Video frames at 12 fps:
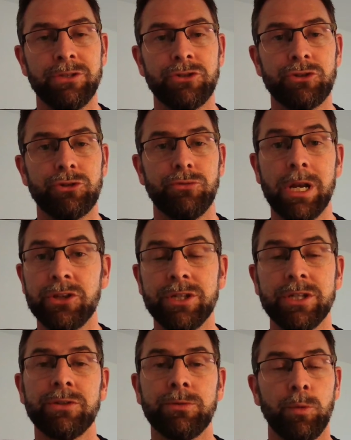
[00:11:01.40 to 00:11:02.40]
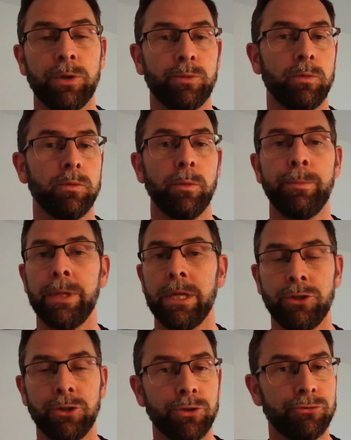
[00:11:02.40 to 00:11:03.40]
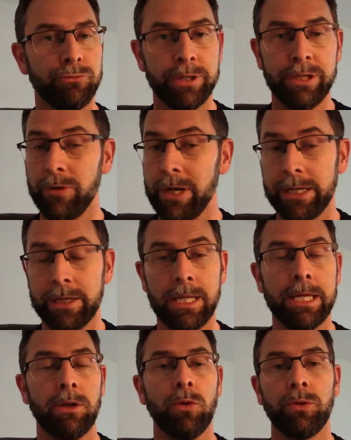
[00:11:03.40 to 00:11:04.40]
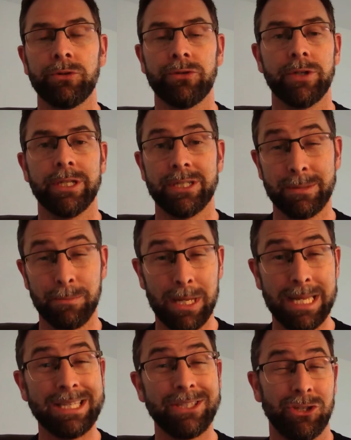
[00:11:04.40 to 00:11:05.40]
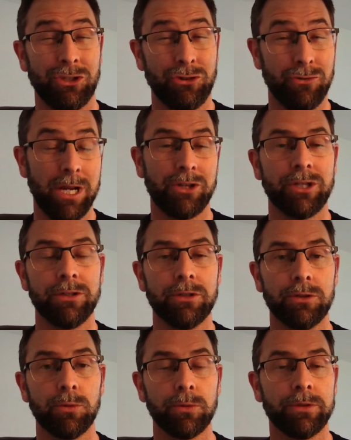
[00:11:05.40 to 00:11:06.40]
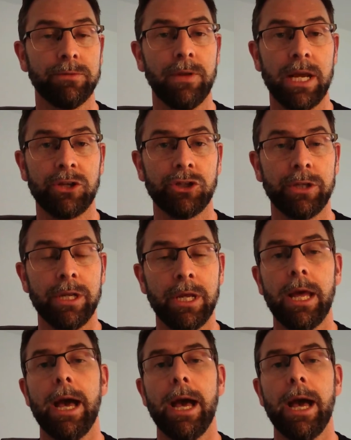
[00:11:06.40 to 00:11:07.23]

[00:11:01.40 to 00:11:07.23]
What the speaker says: stretches, which were being used really regularly alongside a splint to stretch into dorsiflexion,